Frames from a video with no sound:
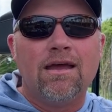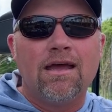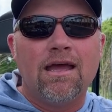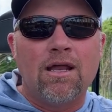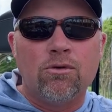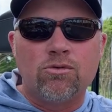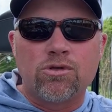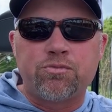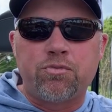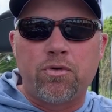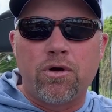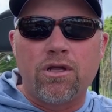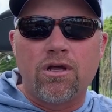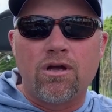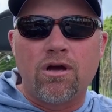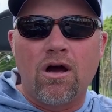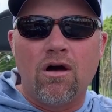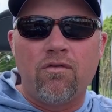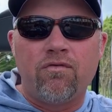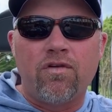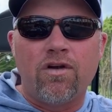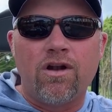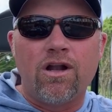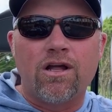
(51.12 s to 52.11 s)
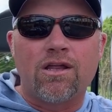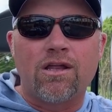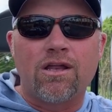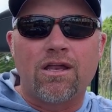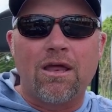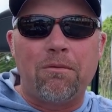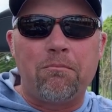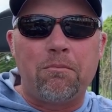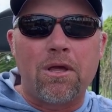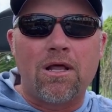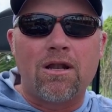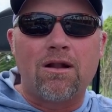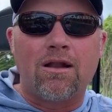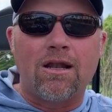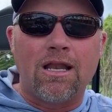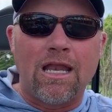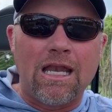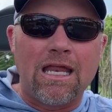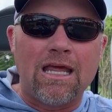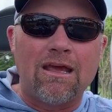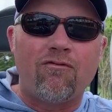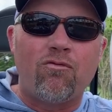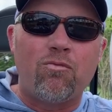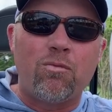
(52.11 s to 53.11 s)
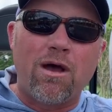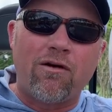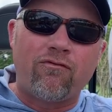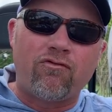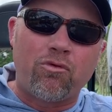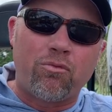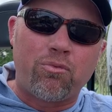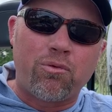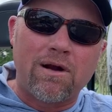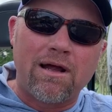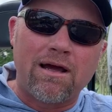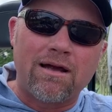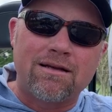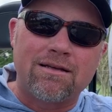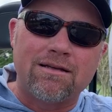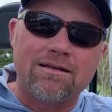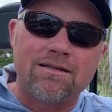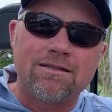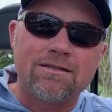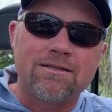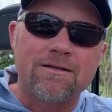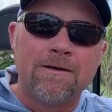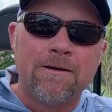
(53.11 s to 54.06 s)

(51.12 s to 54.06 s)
and was pretty confident I could get bit on any of them after practice.